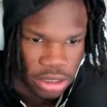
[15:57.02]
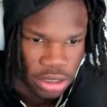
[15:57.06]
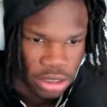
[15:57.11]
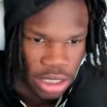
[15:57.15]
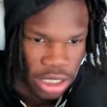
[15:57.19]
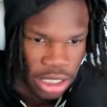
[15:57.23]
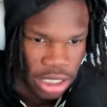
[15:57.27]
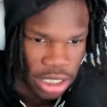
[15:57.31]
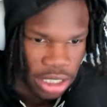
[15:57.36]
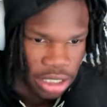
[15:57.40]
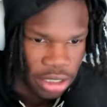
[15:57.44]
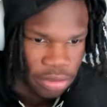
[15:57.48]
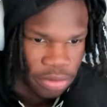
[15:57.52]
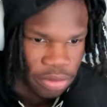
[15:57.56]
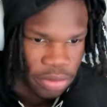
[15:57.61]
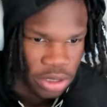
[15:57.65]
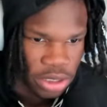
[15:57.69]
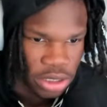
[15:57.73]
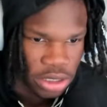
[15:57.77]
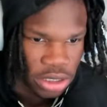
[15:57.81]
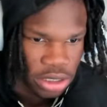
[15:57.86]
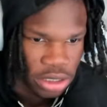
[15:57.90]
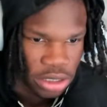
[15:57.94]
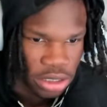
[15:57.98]
Can't have fun
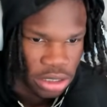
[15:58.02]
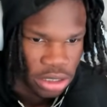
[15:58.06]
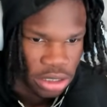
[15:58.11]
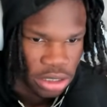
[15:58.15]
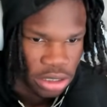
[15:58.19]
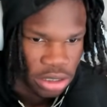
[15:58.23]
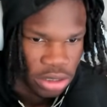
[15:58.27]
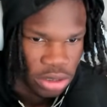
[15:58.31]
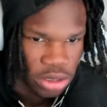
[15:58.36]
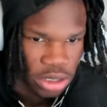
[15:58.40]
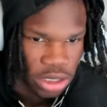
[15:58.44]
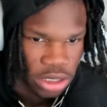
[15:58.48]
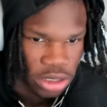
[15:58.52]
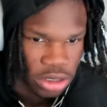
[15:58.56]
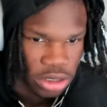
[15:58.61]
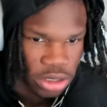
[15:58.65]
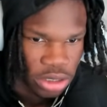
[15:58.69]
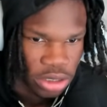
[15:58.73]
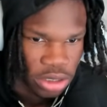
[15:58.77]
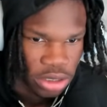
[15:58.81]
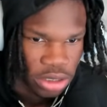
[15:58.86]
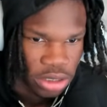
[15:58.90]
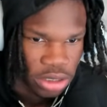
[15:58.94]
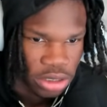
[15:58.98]
in the league. You think
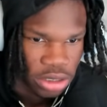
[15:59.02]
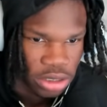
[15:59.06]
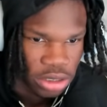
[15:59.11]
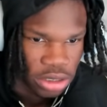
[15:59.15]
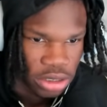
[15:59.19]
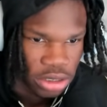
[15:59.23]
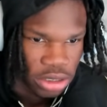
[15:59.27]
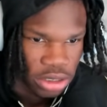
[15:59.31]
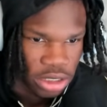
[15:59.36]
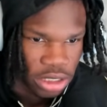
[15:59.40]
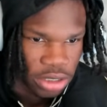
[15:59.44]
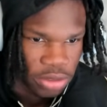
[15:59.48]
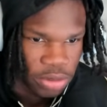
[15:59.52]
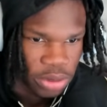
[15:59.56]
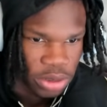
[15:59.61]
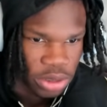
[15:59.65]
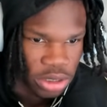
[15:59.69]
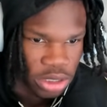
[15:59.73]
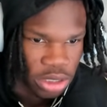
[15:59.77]
Tyreek Hill is the toughest